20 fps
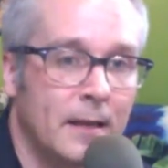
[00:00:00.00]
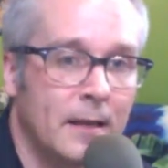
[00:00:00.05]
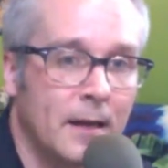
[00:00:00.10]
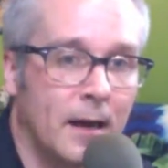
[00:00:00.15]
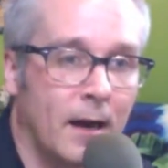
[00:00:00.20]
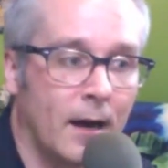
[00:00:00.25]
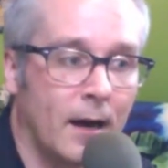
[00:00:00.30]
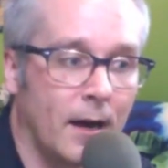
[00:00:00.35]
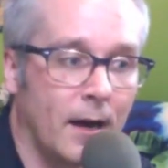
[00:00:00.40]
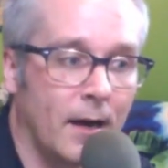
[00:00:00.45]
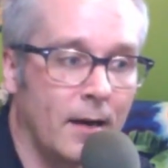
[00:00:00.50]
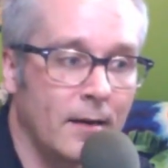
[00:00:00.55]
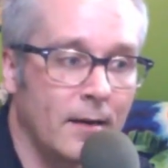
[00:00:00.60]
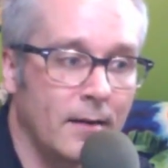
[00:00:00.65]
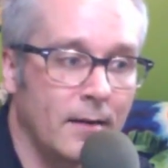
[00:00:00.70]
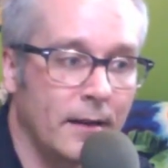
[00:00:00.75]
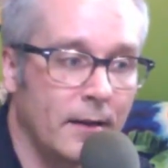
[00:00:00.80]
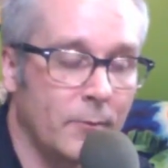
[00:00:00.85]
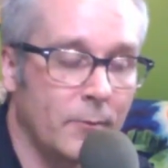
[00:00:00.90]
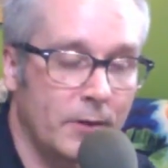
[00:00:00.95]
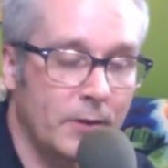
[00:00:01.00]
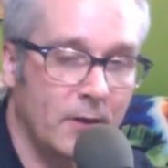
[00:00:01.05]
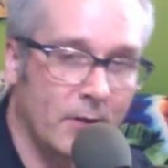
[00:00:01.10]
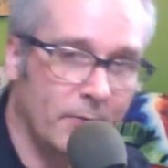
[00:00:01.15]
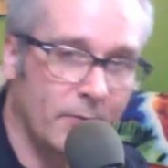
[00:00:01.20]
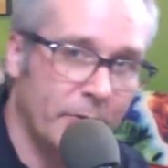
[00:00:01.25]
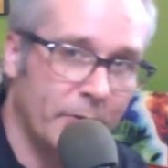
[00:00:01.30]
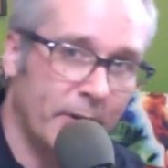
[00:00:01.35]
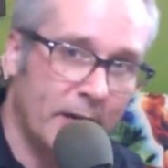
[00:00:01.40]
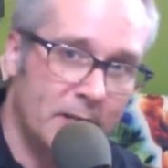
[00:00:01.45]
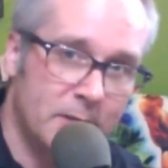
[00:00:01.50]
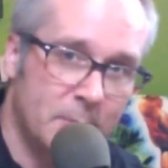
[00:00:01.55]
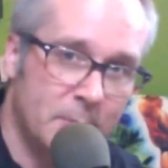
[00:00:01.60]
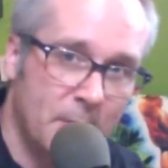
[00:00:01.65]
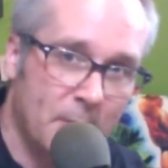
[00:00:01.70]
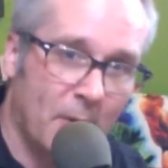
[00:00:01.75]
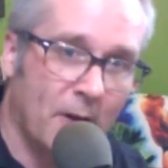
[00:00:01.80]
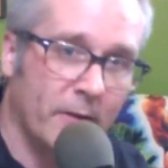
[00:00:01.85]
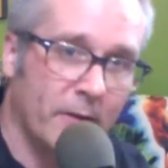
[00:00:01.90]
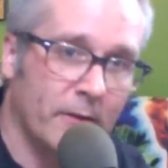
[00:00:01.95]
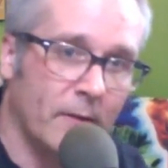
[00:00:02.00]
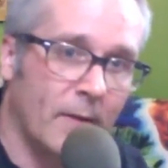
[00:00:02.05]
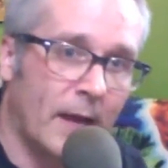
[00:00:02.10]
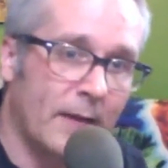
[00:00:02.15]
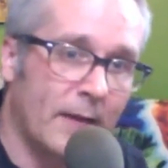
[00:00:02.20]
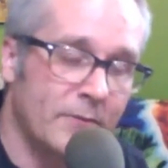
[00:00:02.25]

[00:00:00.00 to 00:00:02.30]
Uh, and we'd love for you guys to be part of the live